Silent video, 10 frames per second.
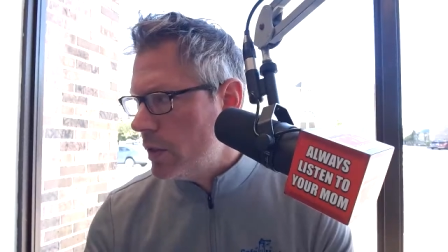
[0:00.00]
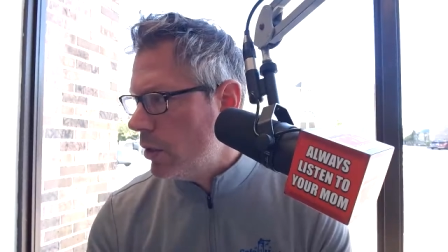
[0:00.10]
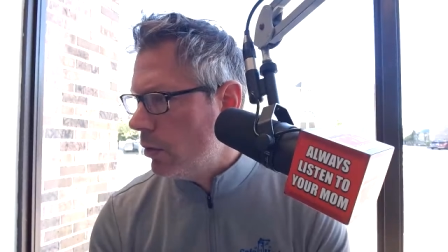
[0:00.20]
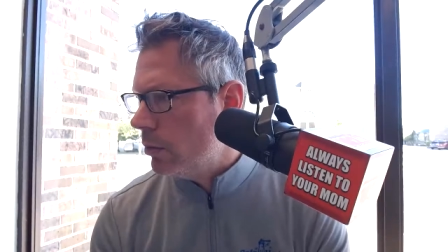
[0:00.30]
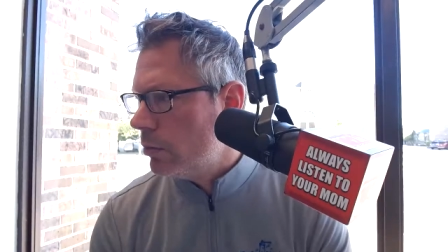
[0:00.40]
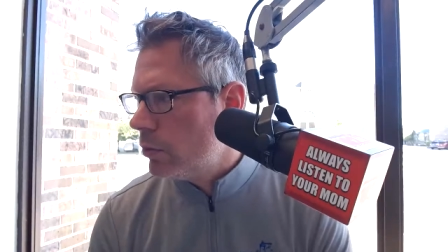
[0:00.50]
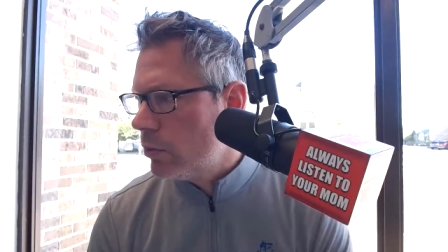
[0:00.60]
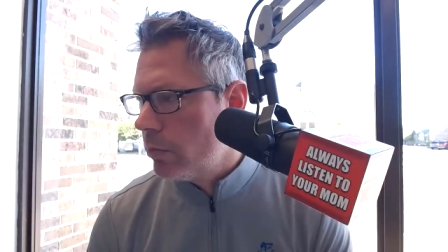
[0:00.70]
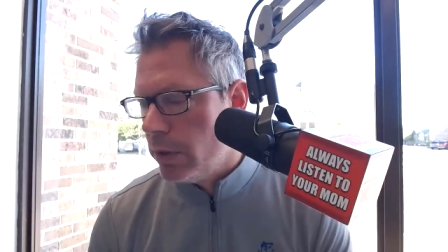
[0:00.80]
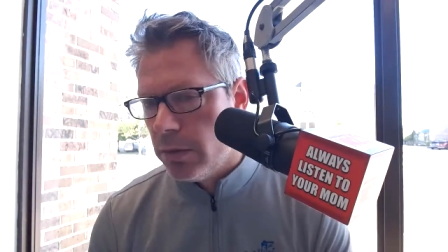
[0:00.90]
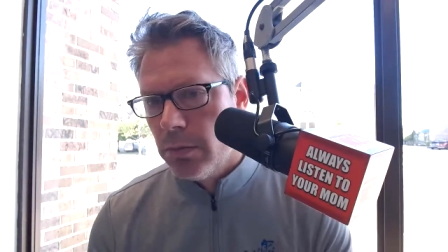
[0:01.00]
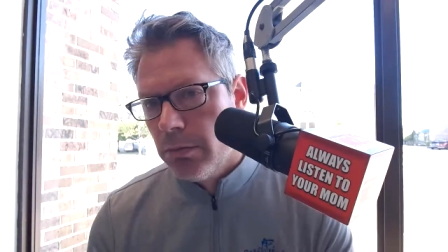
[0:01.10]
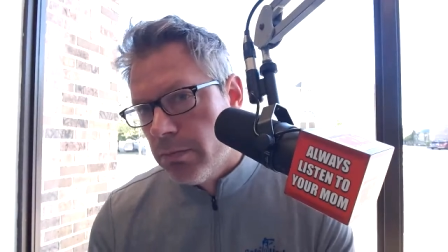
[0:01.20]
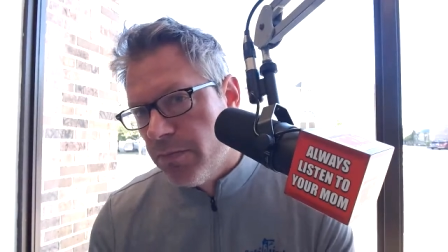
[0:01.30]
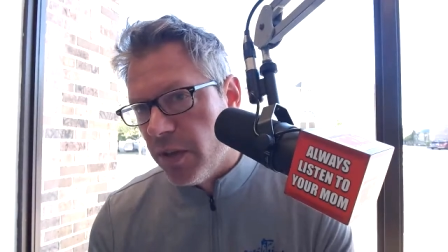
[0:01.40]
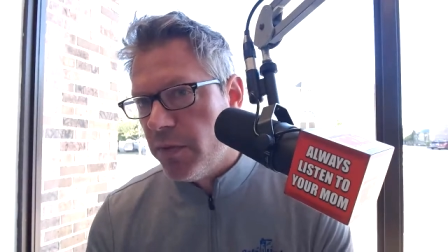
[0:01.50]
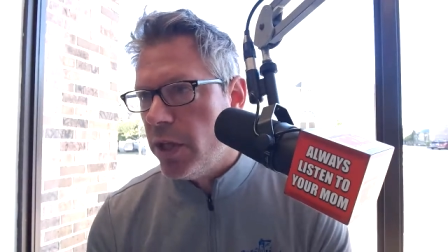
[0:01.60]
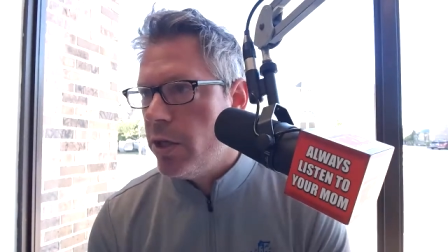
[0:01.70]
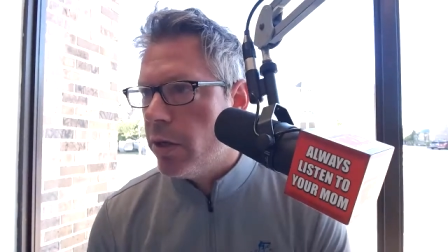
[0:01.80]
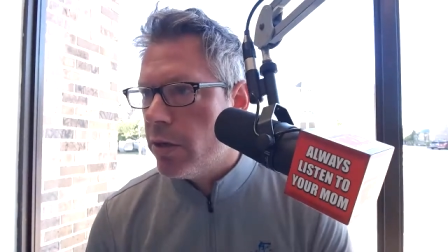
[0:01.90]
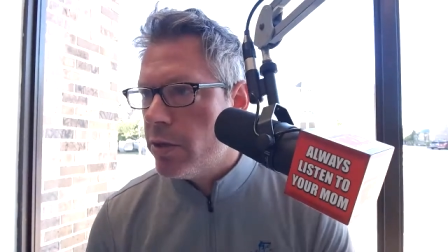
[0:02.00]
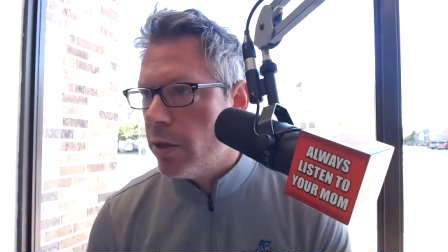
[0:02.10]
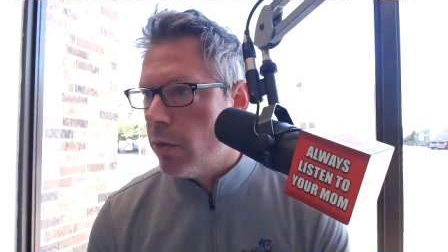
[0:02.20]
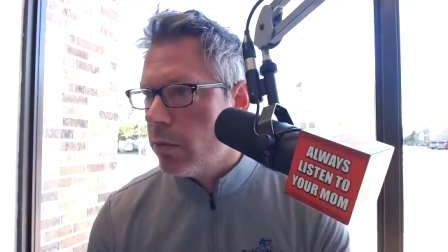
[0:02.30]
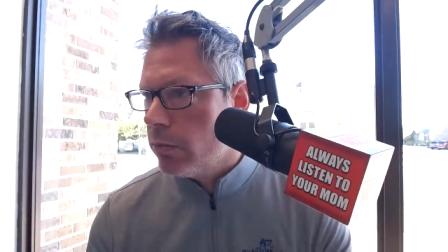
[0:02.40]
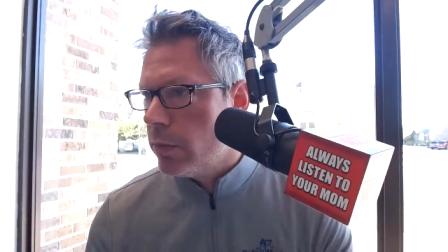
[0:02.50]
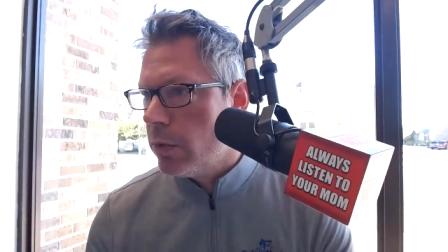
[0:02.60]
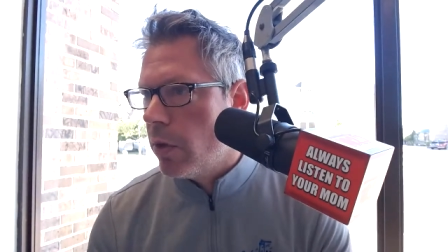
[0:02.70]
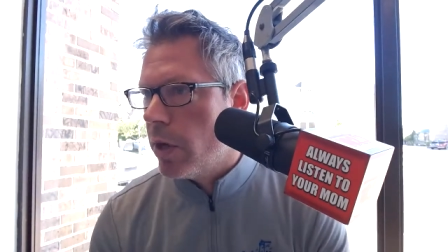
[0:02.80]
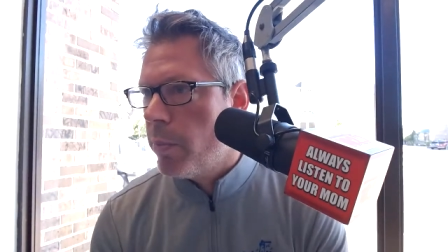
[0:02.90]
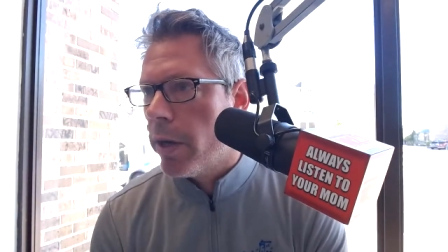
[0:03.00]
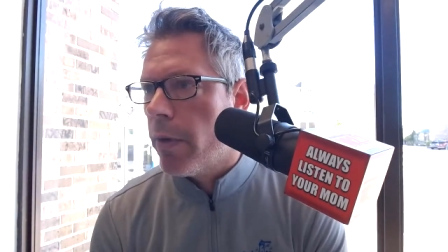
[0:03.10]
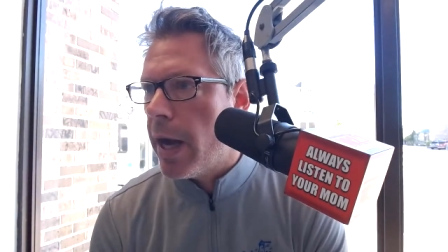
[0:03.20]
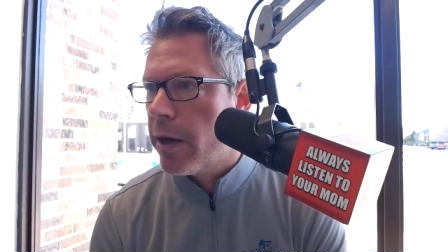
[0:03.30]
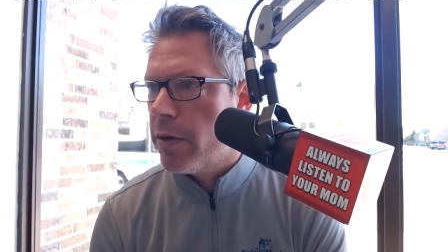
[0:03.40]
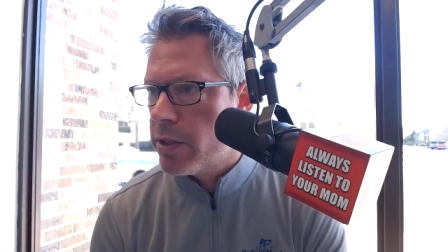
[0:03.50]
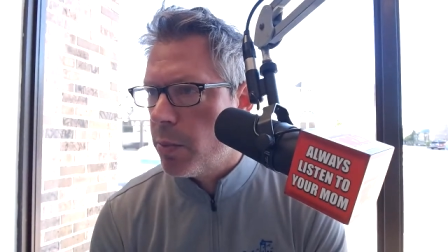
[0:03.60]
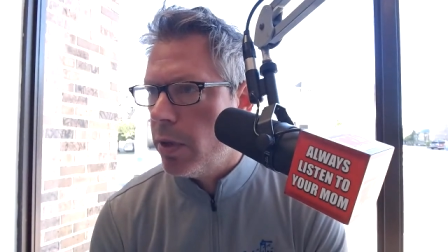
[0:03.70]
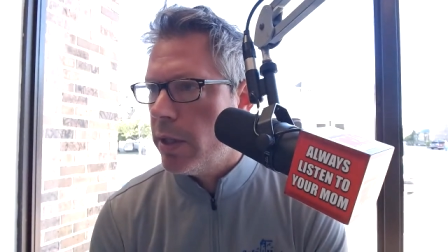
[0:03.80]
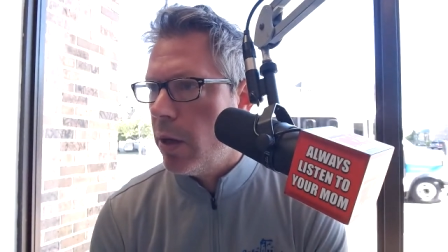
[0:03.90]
In 15 years, going up in a rocket or something like that.